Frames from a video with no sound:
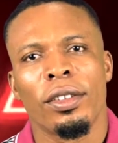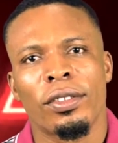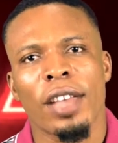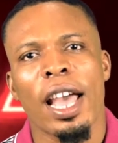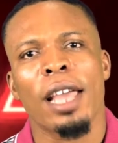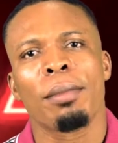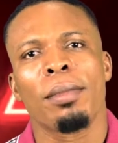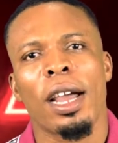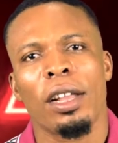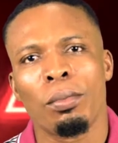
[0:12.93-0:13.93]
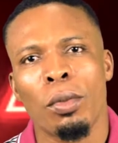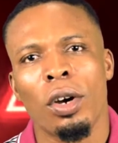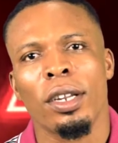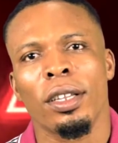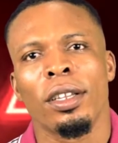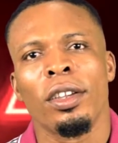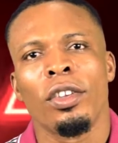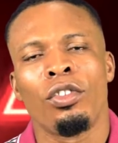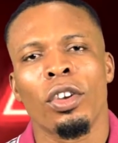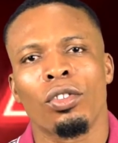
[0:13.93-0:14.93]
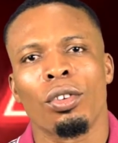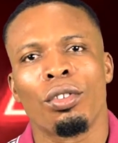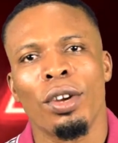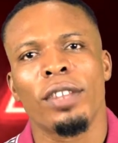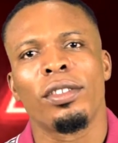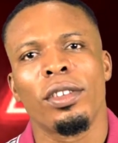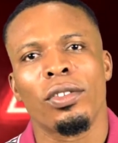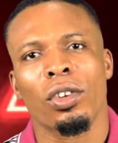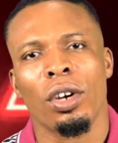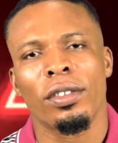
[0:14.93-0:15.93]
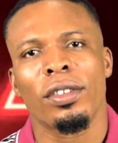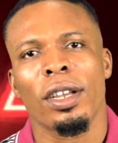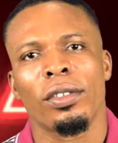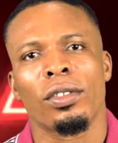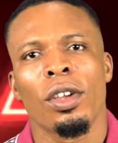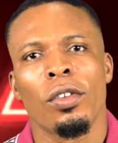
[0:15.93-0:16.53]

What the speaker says: time and money just to create this content